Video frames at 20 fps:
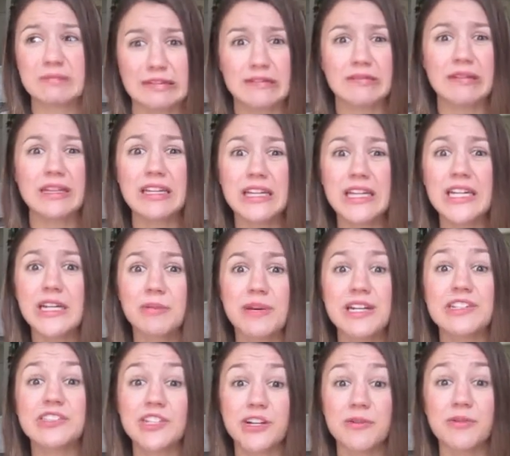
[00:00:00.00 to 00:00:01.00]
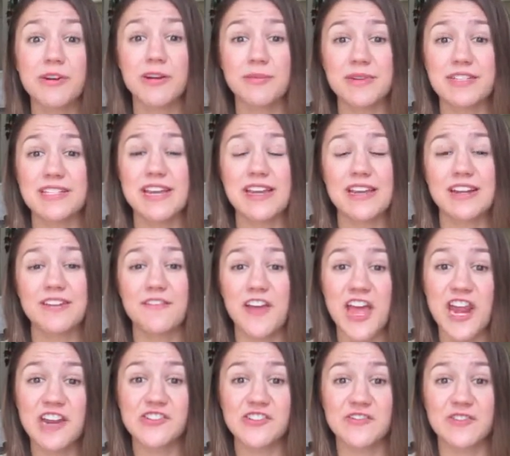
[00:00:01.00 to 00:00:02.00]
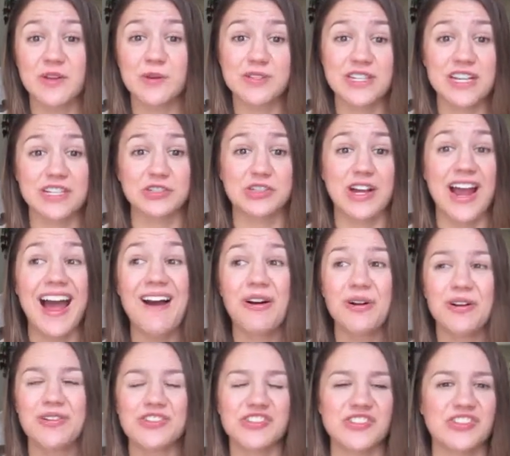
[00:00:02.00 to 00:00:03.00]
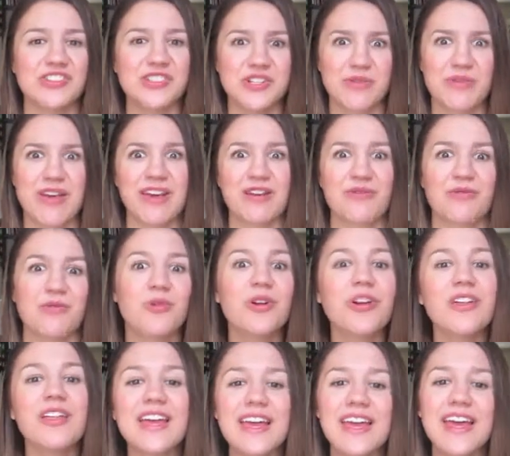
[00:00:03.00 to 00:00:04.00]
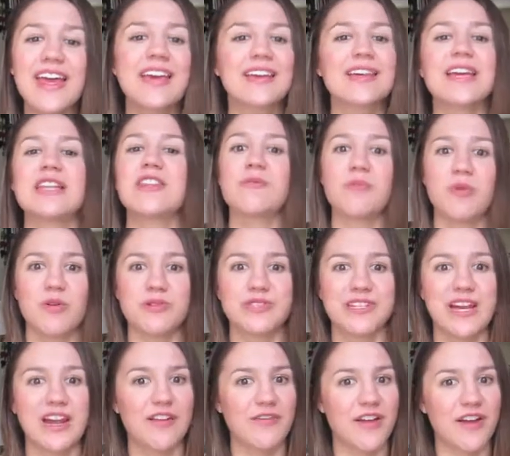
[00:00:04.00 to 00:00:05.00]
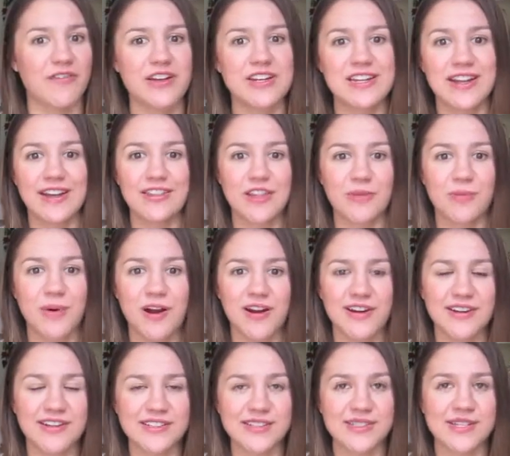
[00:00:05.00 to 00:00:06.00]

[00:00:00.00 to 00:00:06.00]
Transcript: We really need to make sure we're going to be taking advantage of those extra hours just so we can really get the most out of every day at the park.